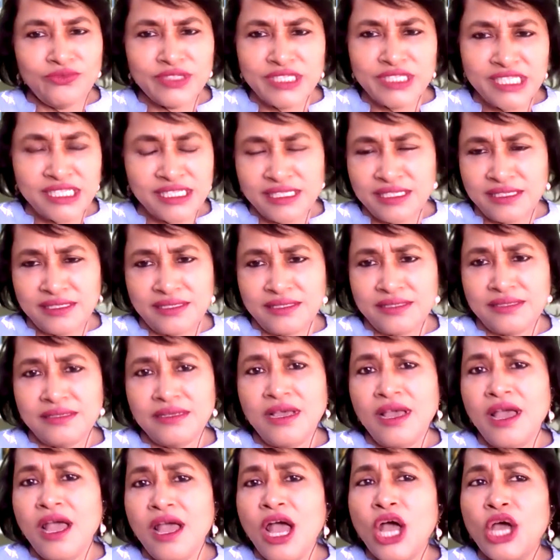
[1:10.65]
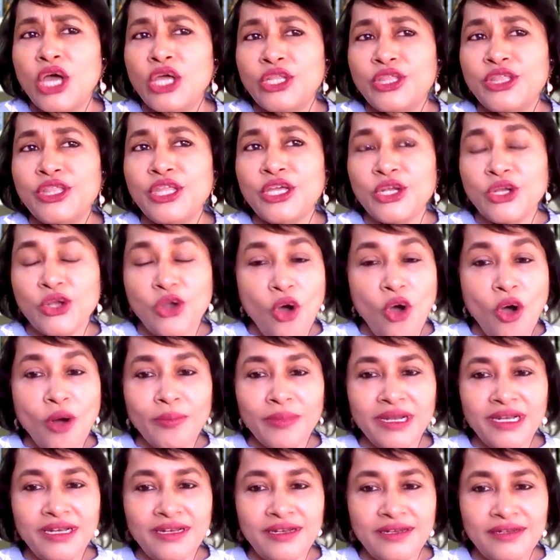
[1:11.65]
Which is this: the
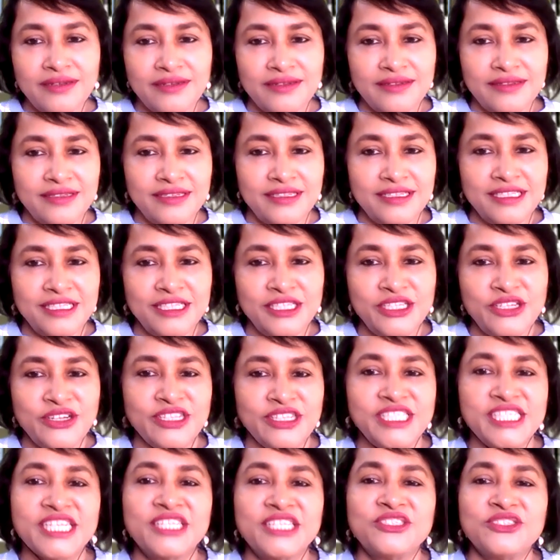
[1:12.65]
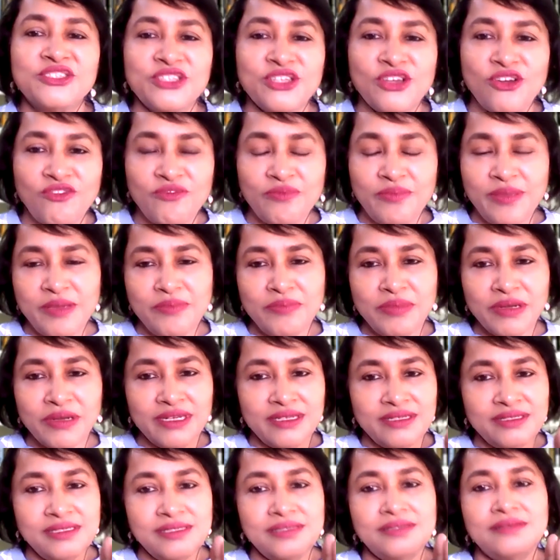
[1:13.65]
normal trajectory of
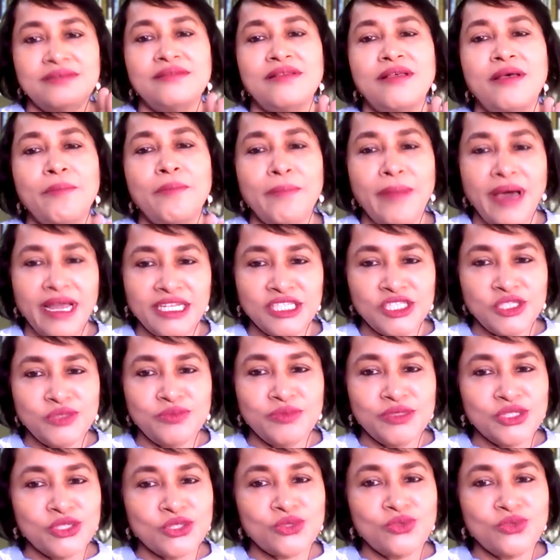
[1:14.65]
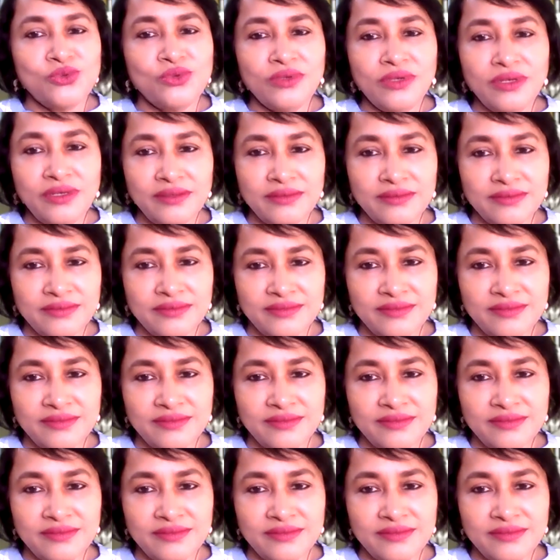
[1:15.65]
people is management school,